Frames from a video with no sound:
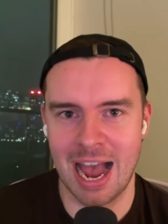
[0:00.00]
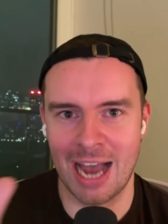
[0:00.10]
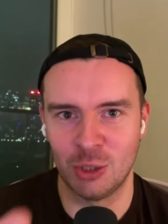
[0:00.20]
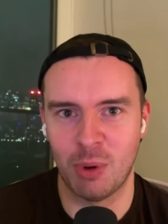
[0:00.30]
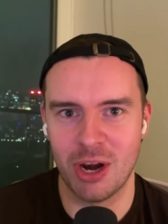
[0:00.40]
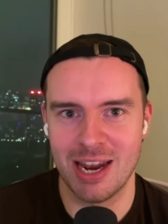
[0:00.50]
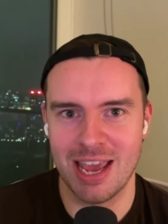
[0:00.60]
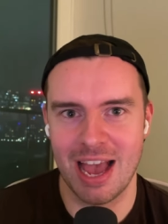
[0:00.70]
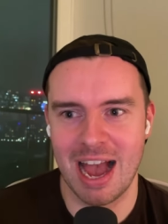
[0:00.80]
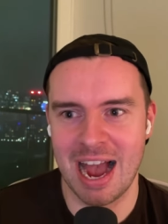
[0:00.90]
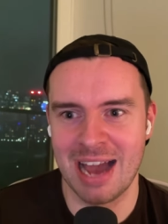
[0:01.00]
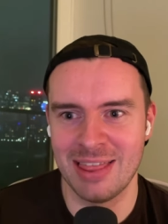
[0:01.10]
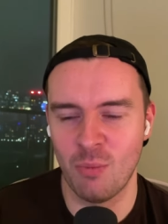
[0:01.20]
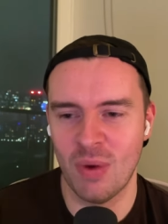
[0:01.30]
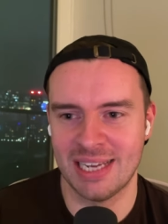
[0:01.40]
I spotted it. I
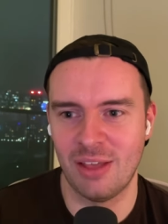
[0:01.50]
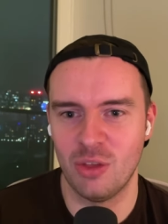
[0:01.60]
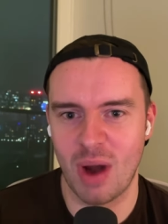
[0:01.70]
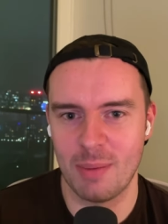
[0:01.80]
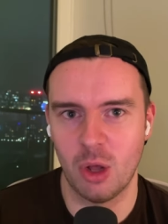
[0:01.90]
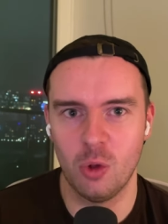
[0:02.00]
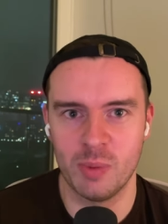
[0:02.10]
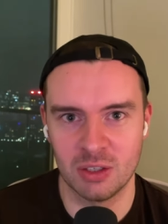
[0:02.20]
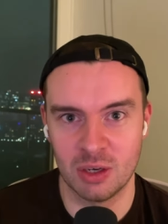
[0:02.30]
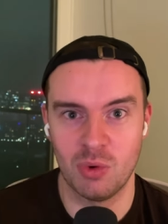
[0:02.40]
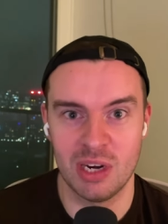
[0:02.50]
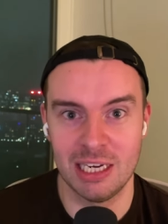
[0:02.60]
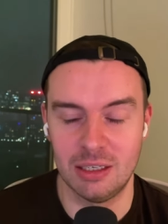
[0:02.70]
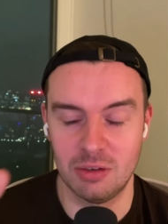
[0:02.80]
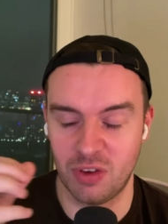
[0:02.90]
then went down the rabbit hole because I
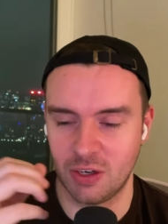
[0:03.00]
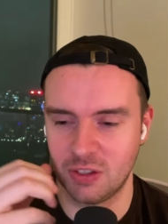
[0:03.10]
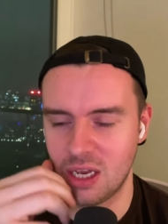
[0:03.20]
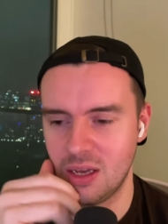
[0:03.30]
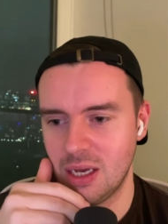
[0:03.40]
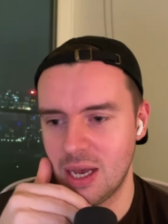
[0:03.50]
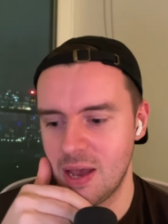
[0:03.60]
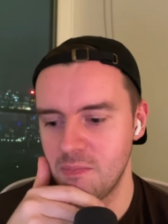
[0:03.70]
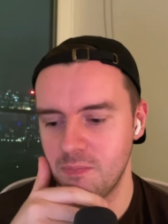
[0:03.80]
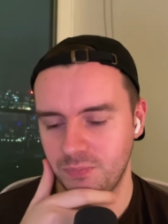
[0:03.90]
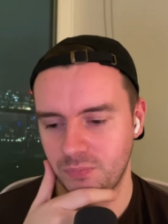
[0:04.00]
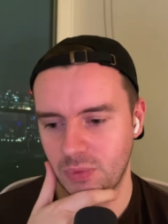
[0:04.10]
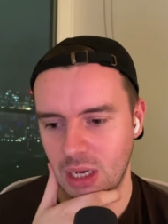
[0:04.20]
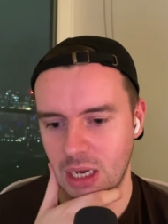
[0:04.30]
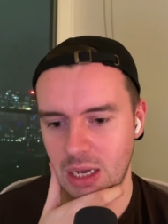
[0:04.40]
needed to fix it. Um,
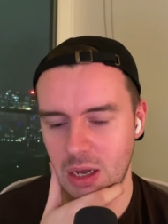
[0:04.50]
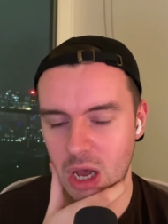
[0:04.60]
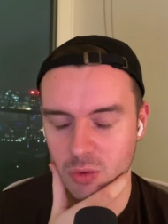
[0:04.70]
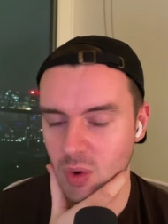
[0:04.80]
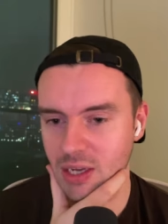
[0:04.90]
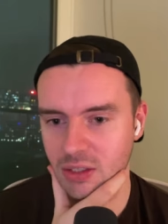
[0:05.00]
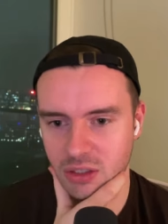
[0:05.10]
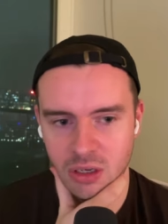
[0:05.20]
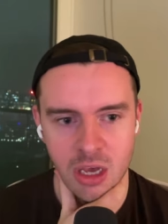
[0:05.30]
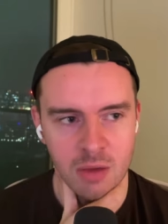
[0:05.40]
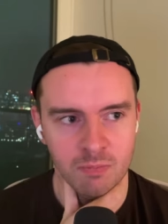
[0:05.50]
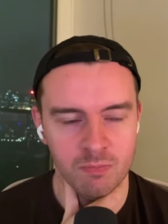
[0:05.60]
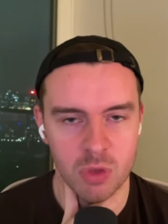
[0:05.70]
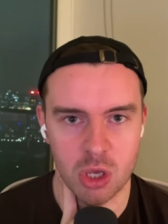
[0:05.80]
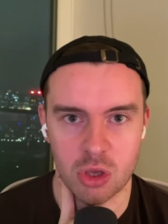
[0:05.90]
otherwise,
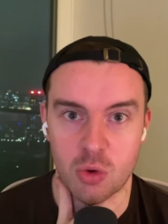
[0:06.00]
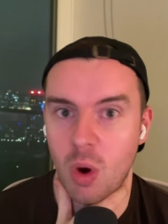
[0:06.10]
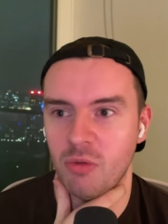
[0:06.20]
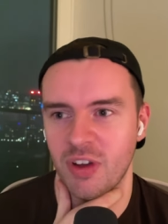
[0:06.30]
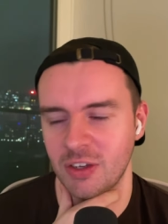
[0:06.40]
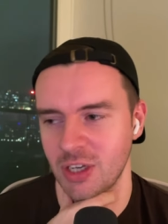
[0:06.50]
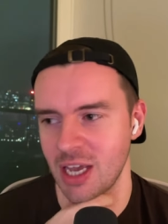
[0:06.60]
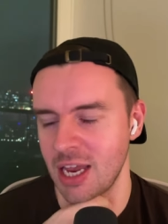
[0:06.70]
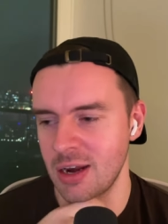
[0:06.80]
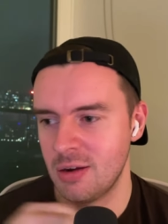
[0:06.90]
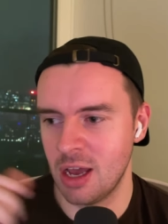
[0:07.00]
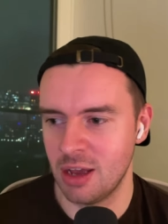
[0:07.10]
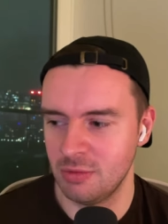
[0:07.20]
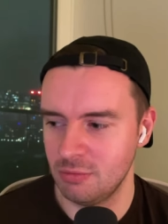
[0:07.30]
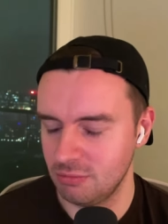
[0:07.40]
y- you won't fix it, and
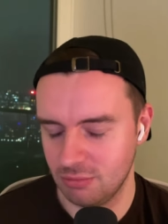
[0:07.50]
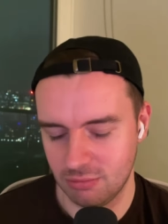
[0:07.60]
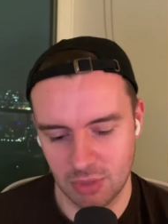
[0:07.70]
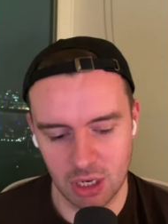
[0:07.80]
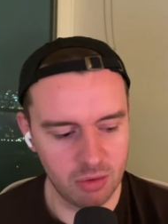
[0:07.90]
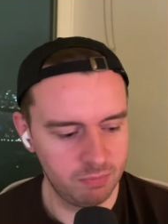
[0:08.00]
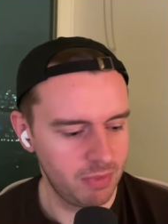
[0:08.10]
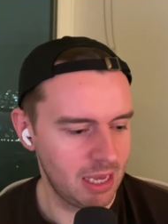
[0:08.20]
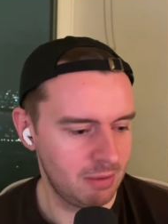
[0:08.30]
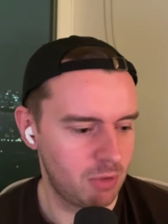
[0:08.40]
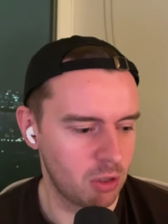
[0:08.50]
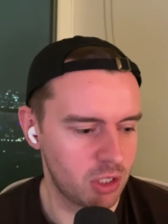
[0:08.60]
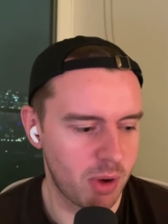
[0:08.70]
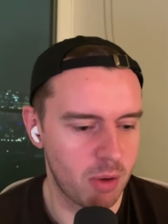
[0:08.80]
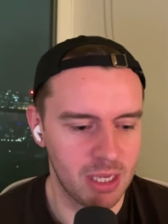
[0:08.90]
and you know it goes to
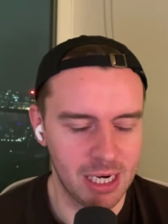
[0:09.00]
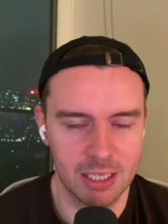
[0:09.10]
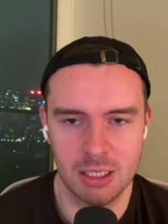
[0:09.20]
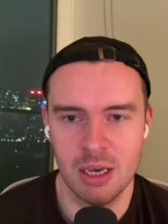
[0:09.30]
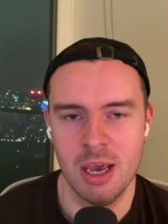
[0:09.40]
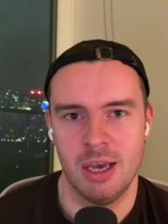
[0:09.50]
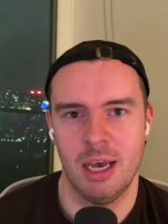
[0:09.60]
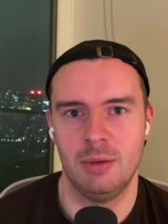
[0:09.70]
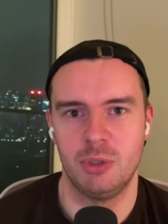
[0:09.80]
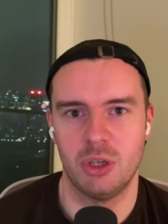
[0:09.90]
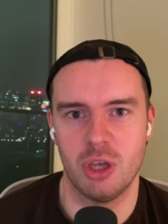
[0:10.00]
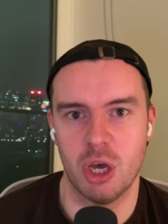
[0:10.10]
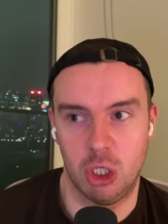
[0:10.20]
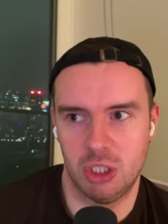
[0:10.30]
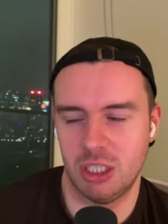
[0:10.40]
the bottom of the list. Um, so the
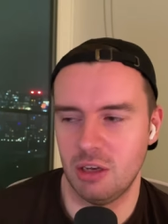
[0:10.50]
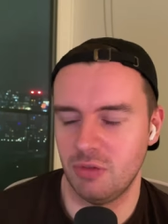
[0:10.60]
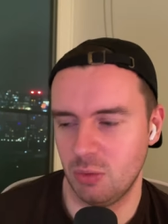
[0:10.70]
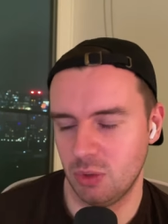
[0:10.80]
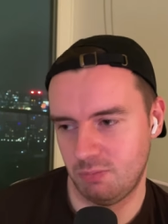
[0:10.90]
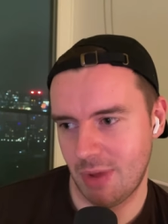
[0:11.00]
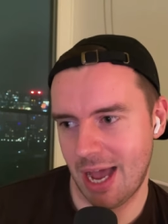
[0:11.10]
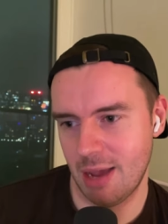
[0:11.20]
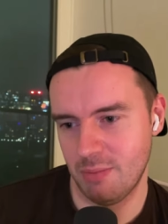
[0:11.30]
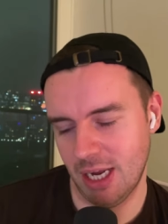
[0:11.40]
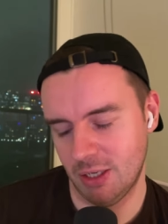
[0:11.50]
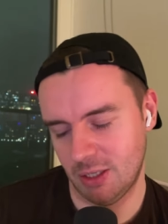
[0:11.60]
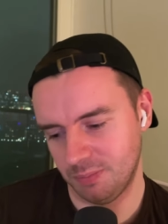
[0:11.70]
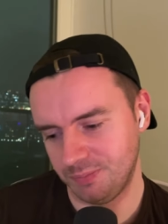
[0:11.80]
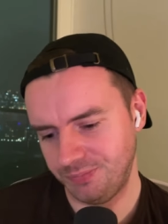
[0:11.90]
urgency of it was high up the list.